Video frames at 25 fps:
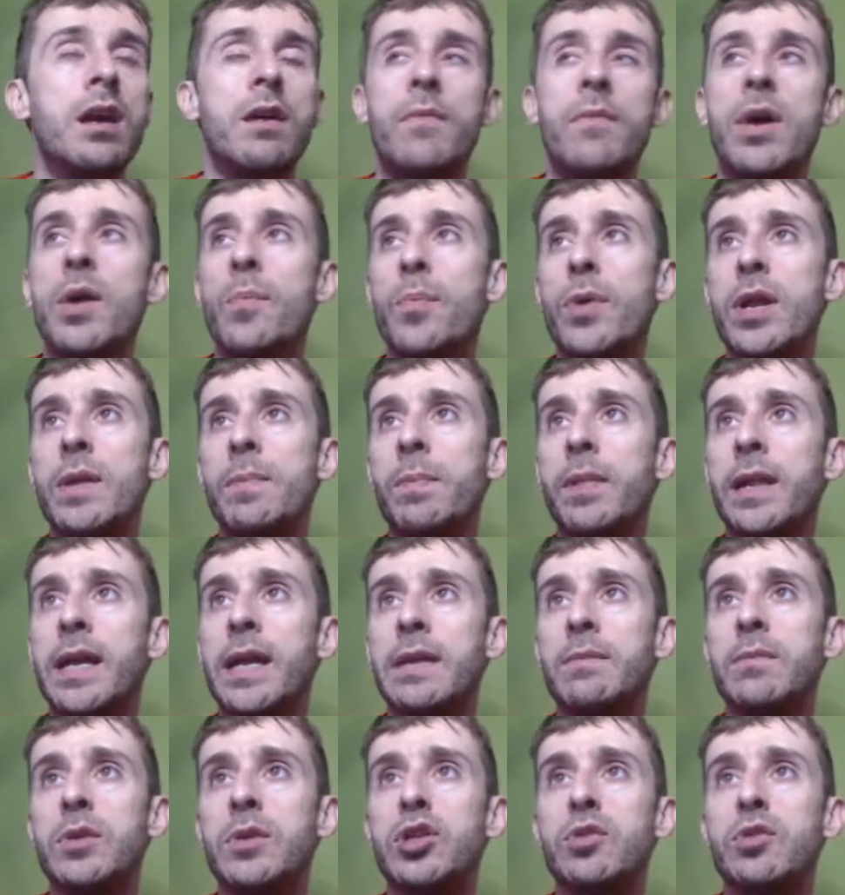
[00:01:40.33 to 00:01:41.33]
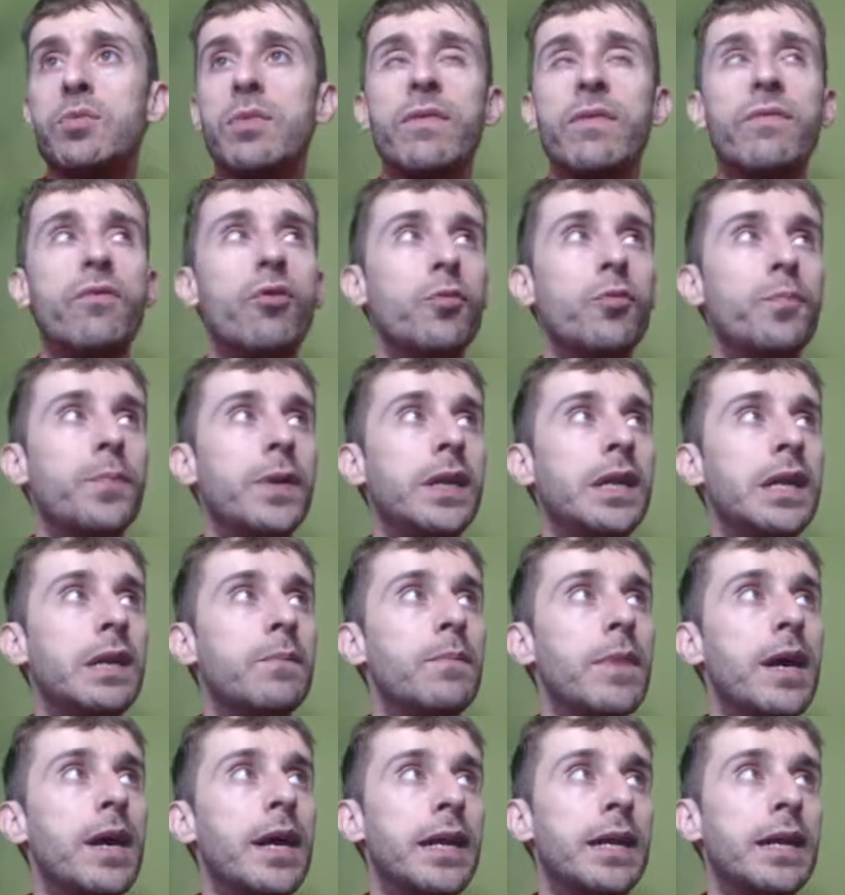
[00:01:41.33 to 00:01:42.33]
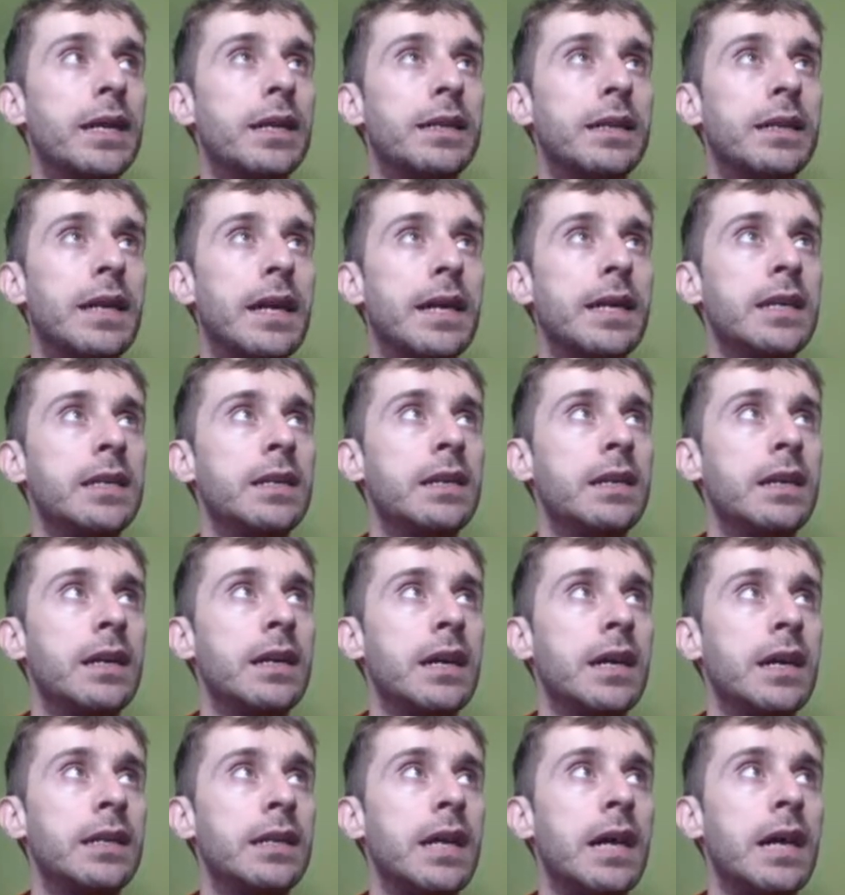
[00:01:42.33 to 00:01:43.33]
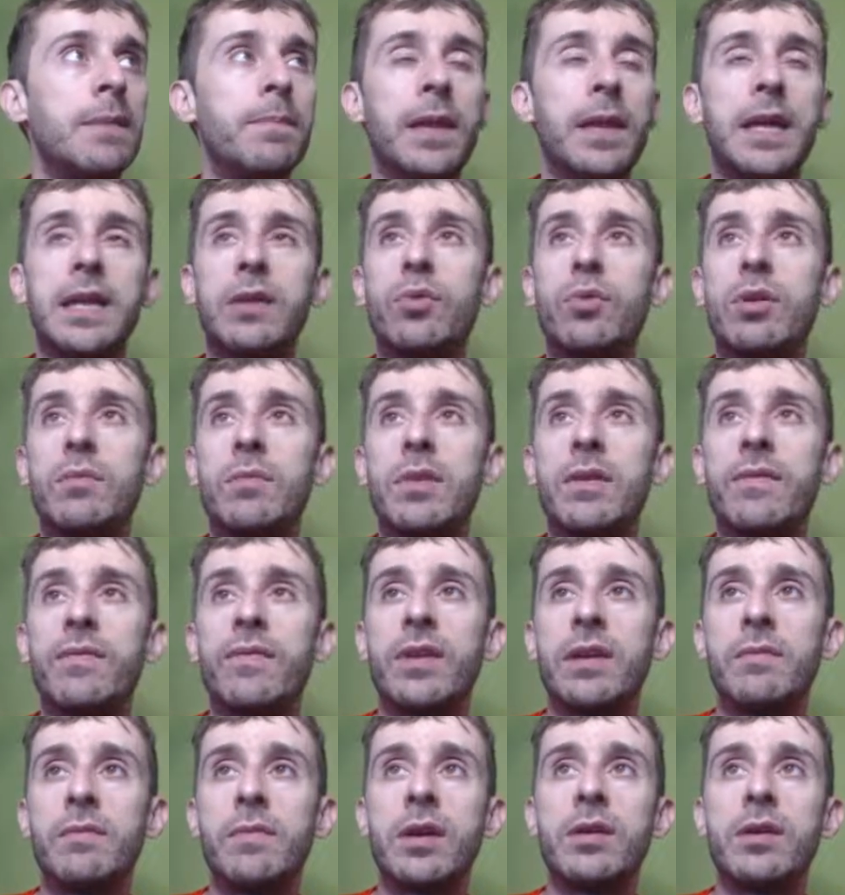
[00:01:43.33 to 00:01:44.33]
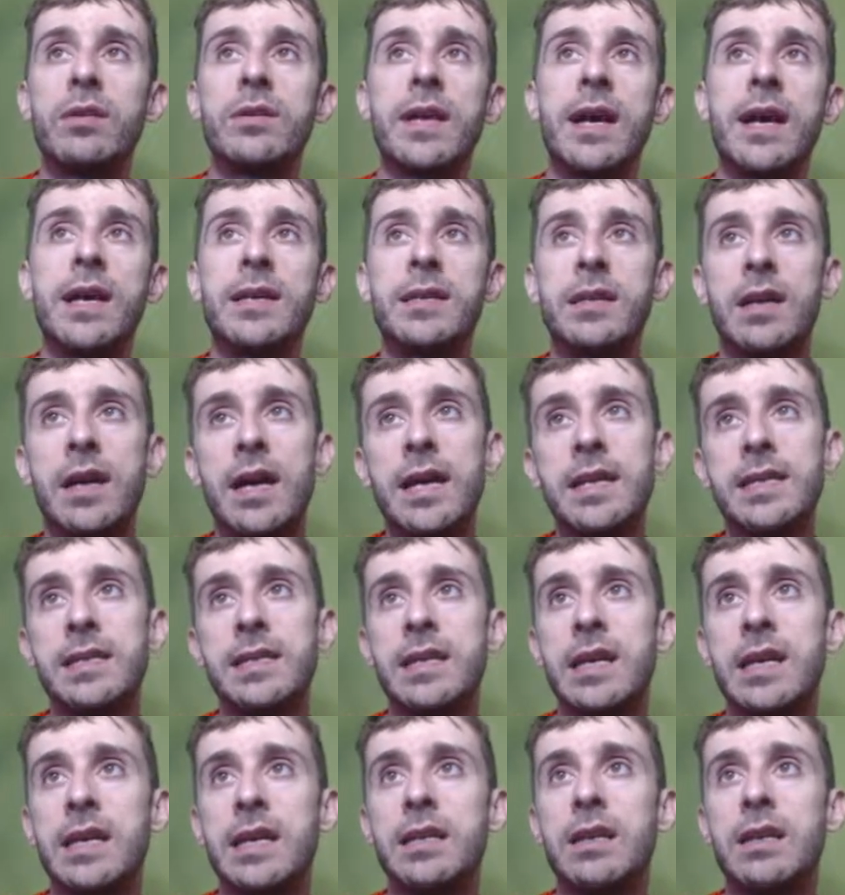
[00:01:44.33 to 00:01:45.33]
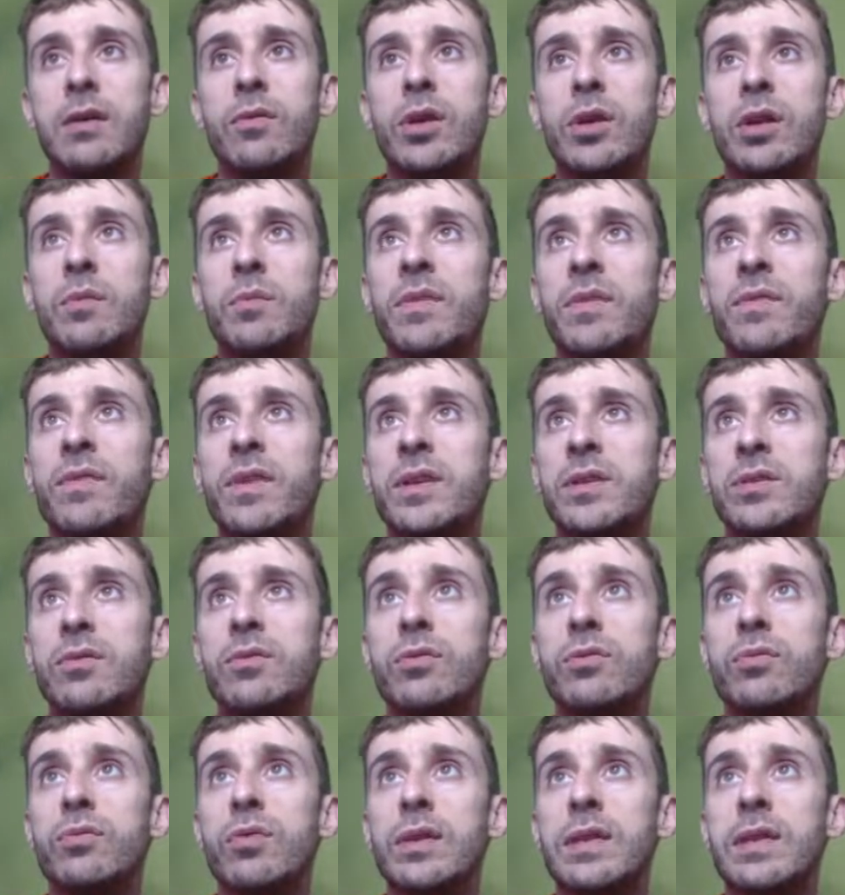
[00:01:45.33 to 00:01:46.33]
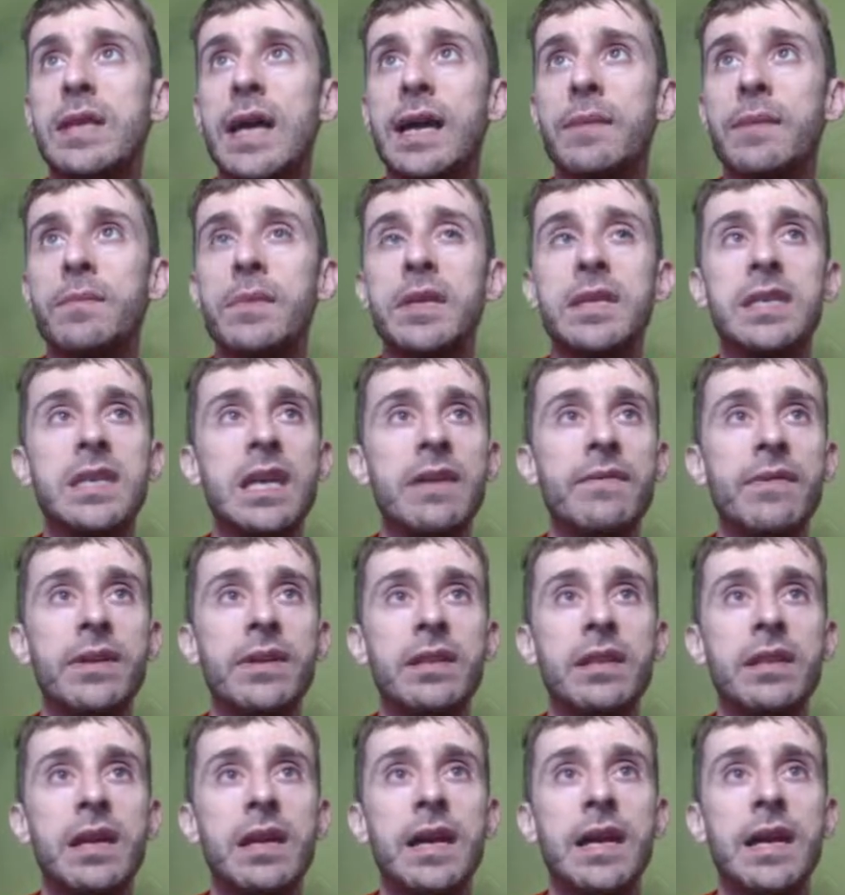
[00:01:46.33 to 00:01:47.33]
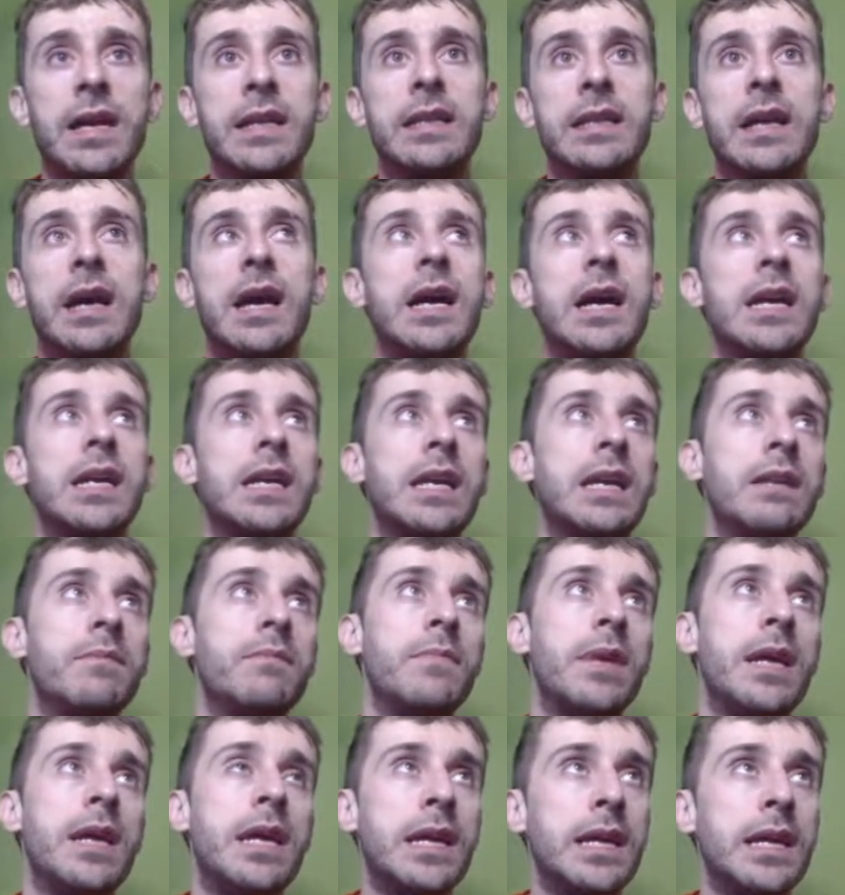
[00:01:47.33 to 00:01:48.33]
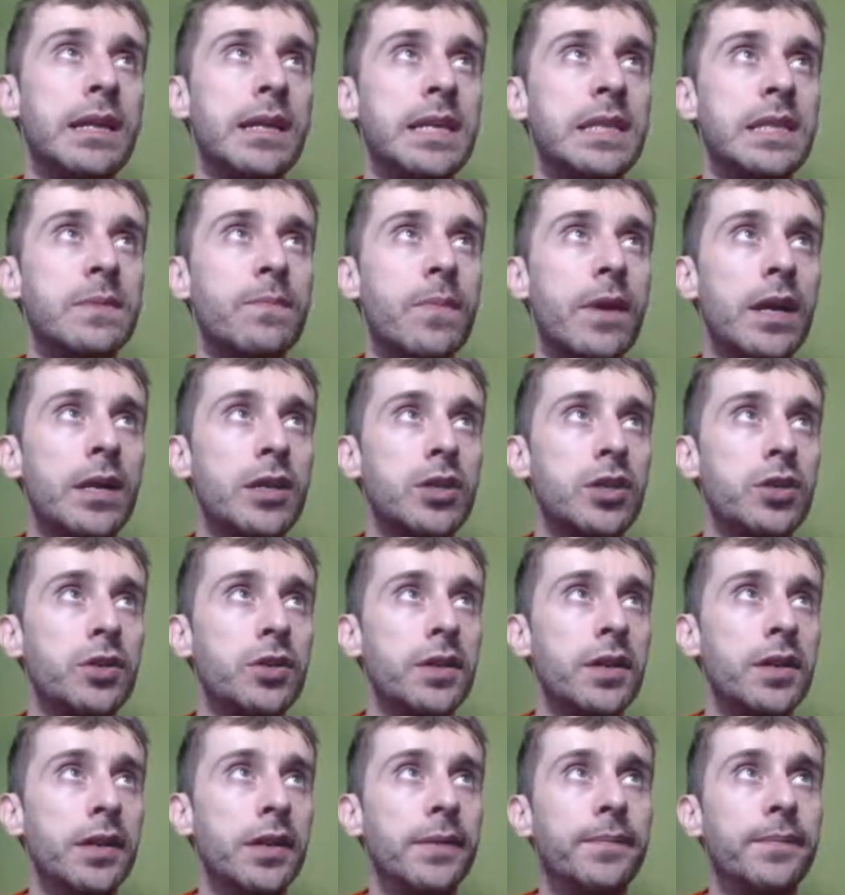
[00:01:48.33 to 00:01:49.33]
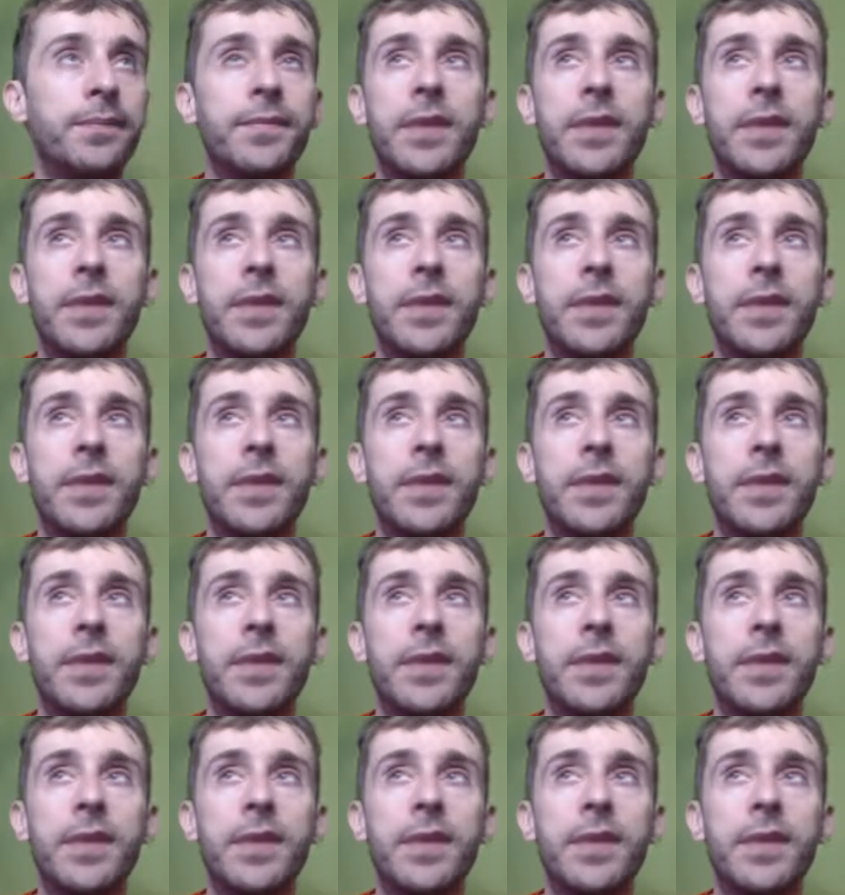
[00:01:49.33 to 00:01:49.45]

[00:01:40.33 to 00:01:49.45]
My opponent played bishop b4, pinning my knight, and I played queen b3 because, as I said, the queen on b3 is good to attack b7, and I can make a nice pressure there.